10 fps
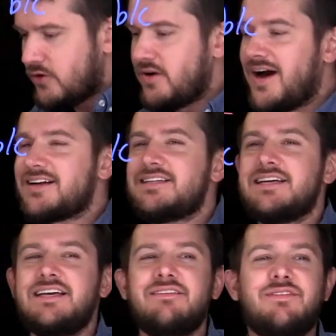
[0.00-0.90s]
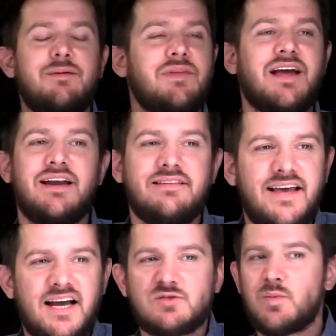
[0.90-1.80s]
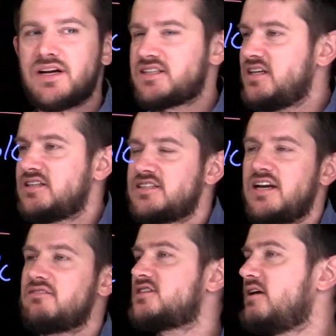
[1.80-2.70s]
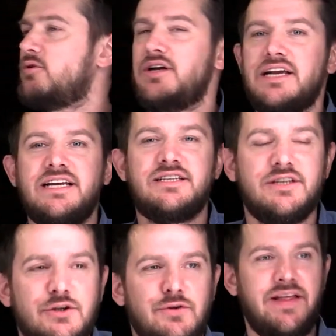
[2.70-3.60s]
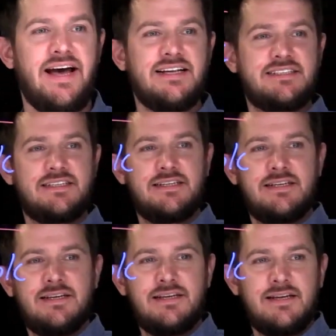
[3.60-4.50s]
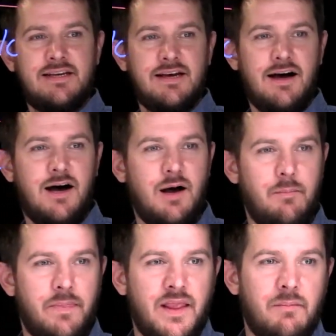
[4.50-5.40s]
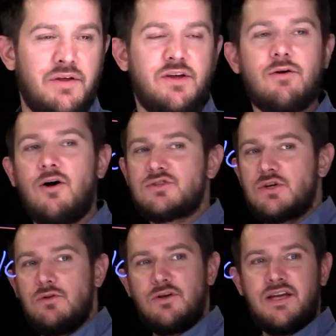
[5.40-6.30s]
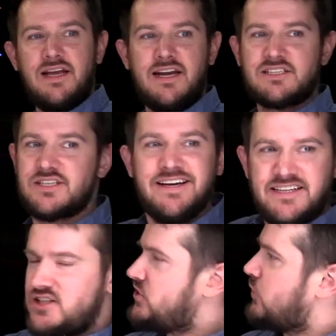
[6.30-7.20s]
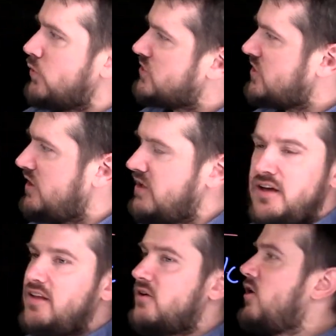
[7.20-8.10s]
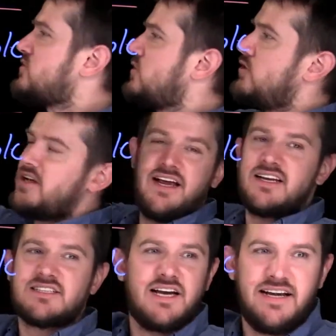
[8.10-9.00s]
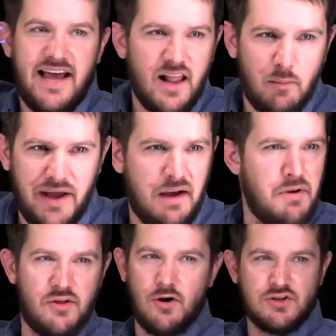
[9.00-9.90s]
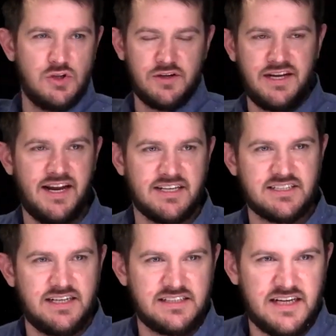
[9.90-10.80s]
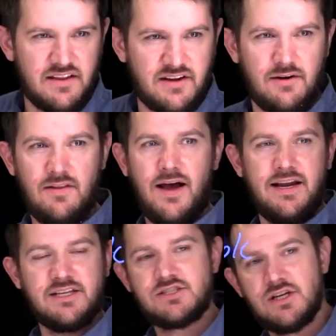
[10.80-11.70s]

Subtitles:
or not to give them the kind of tax breaks and incentives they would need to do that. But they're also looking at a site in Georgia. They're also looking at a site in Alabama. They're also looking at a site in South Carolina, and so